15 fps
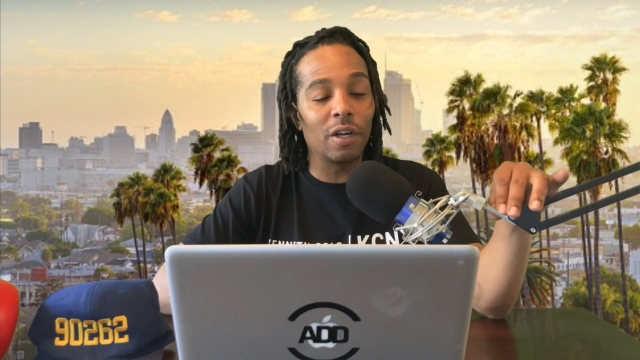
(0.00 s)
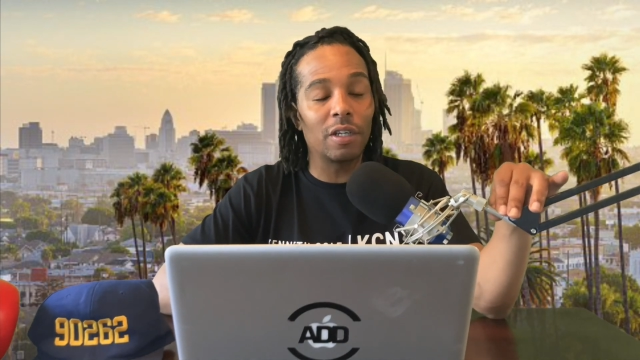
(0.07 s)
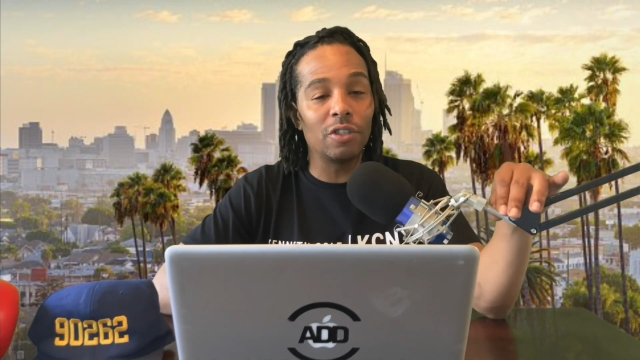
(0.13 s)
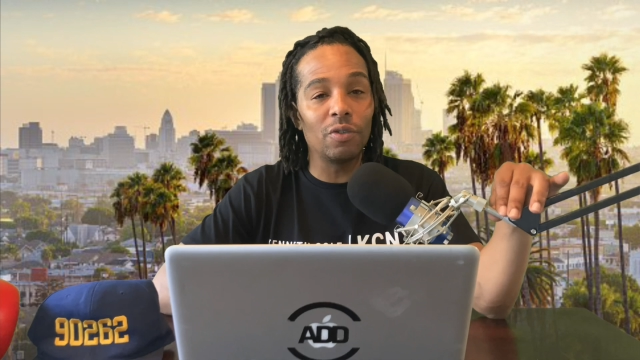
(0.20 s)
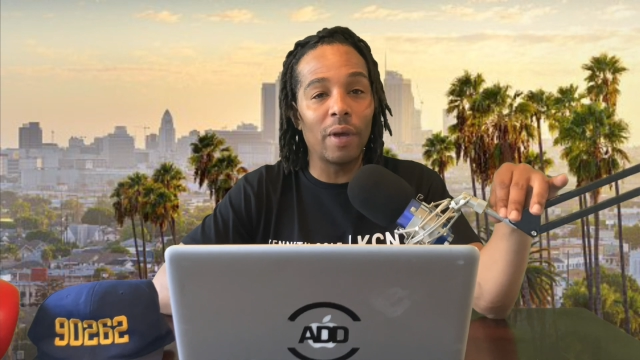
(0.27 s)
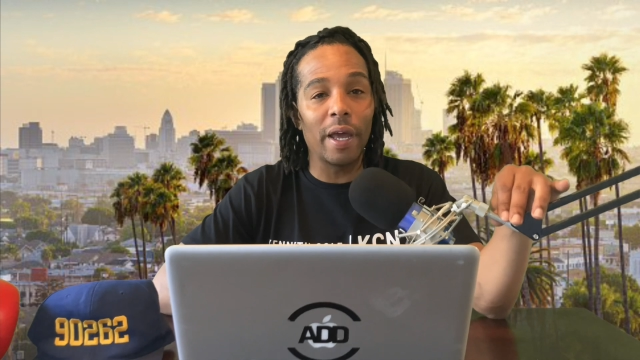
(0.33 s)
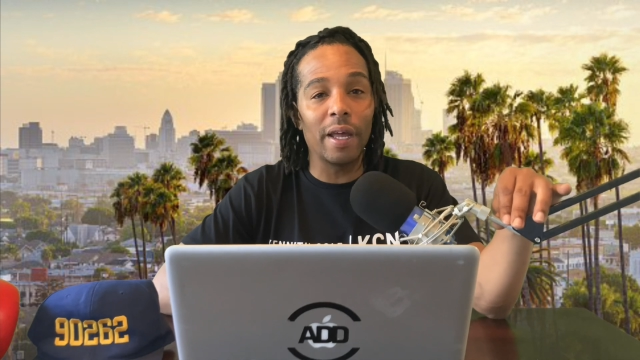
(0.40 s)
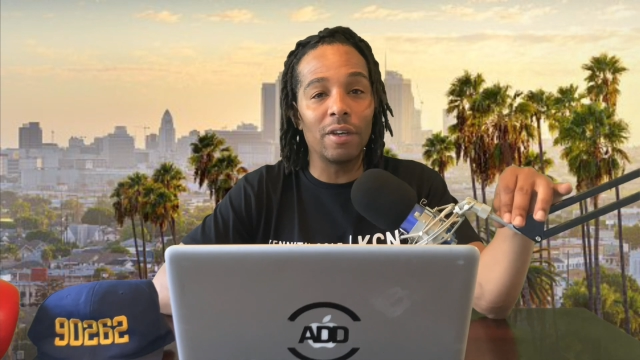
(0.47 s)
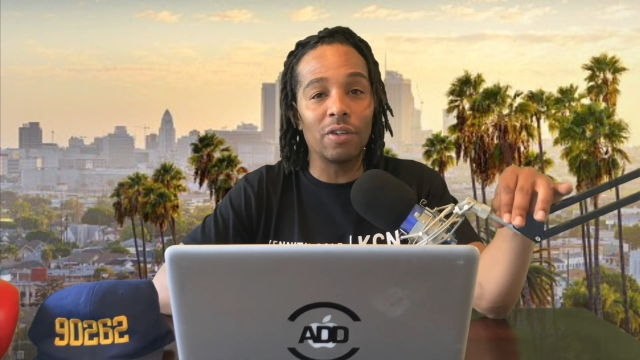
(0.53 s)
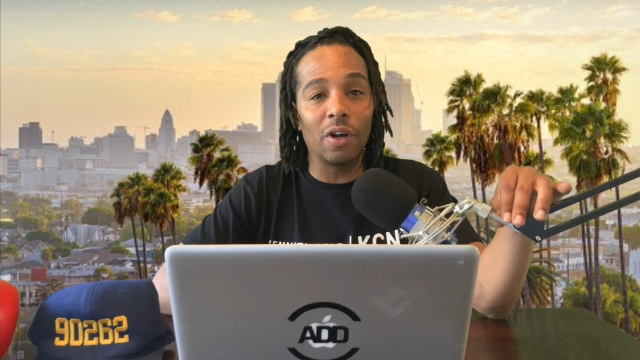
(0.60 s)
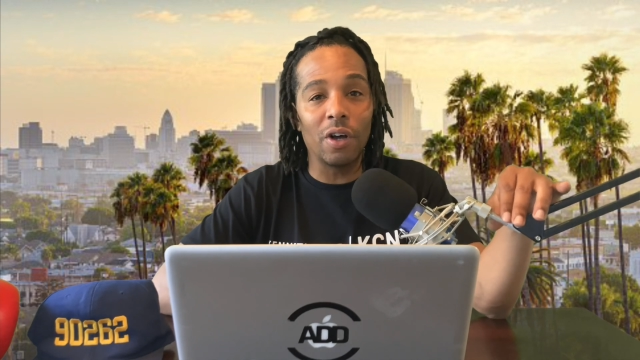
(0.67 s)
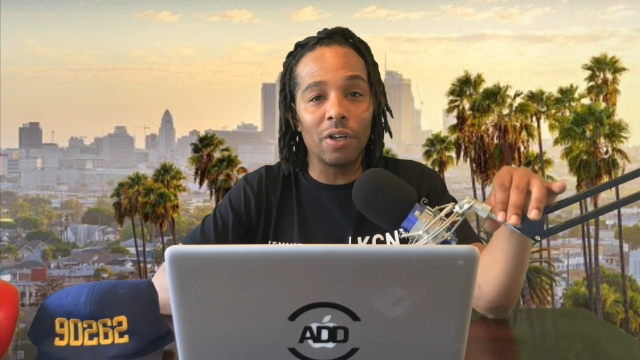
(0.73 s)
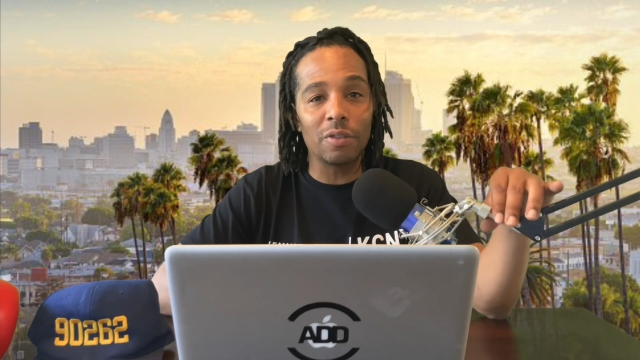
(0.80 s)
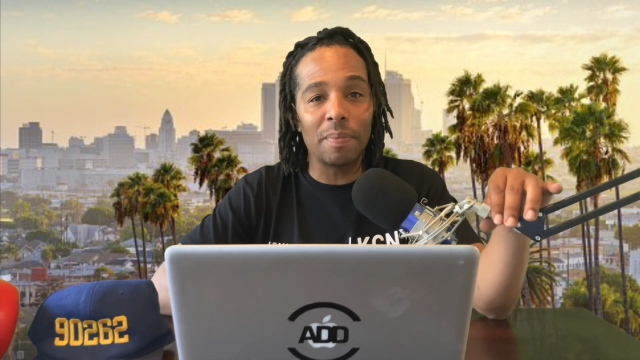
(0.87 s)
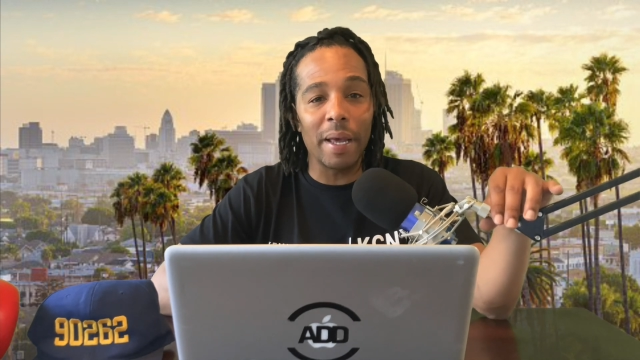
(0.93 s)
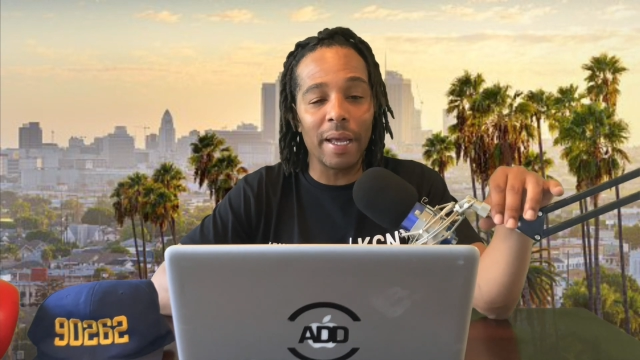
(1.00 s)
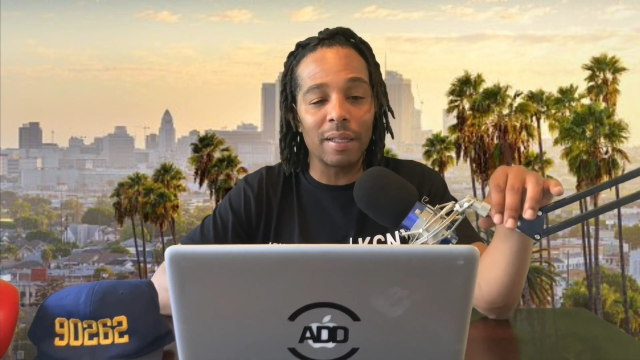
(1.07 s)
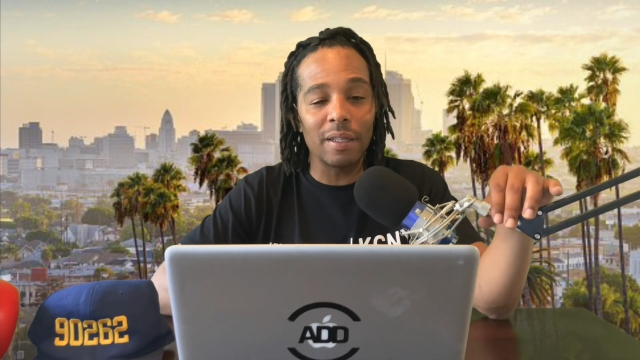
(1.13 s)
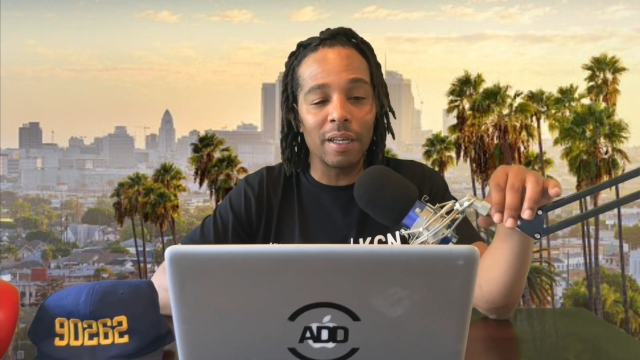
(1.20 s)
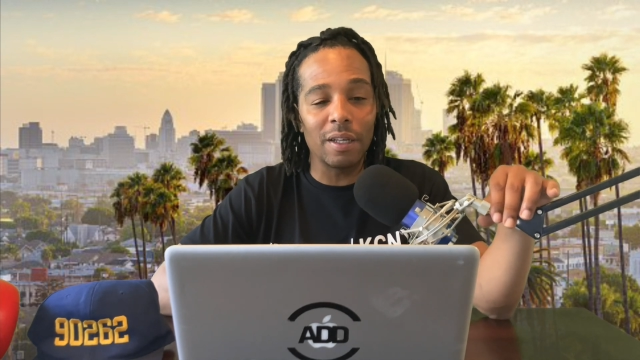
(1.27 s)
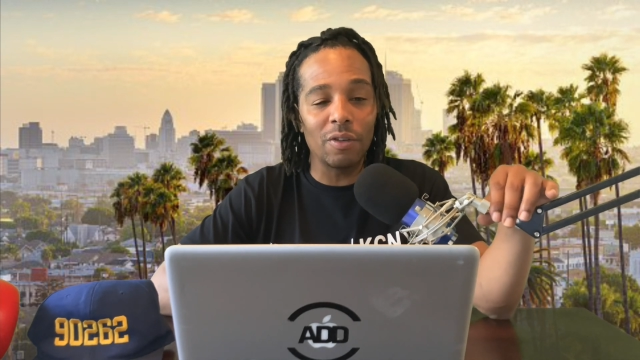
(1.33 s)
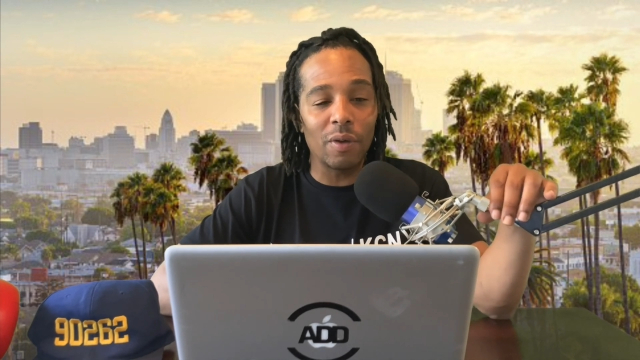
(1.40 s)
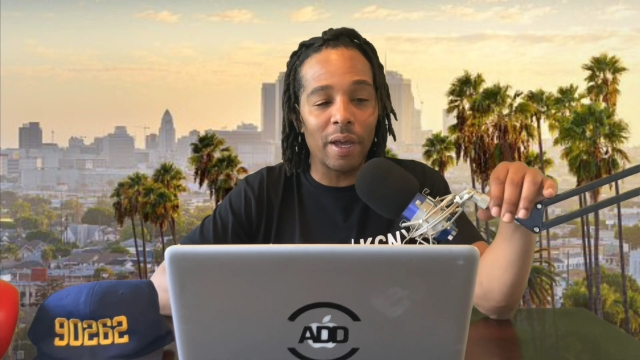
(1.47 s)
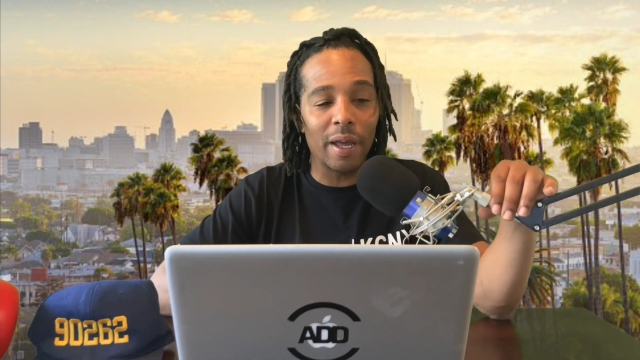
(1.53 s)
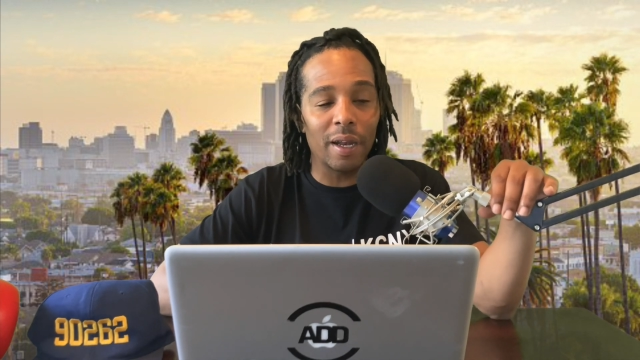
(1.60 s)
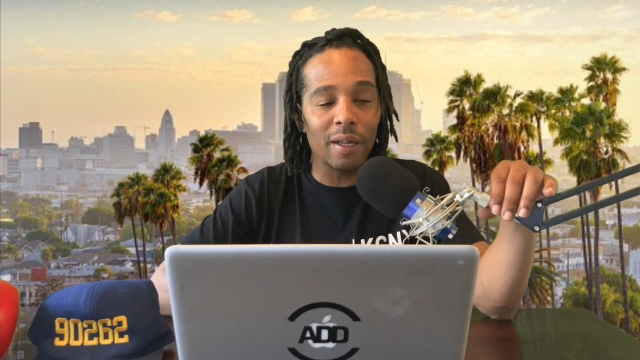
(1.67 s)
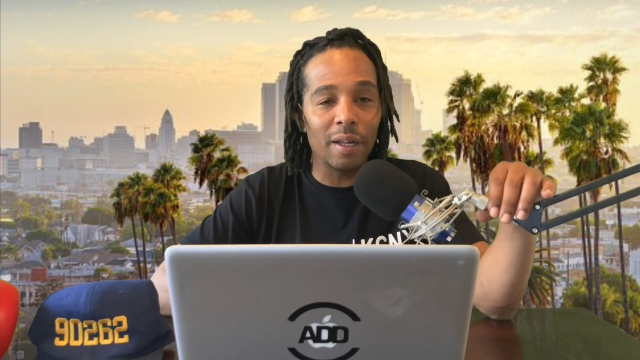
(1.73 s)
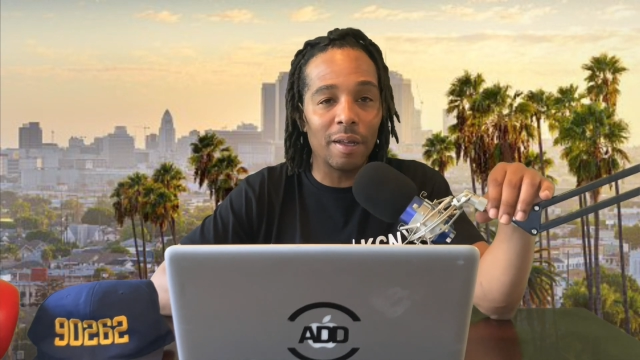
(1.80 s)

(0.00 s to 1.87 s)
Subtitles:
Because you had dolls back then. You had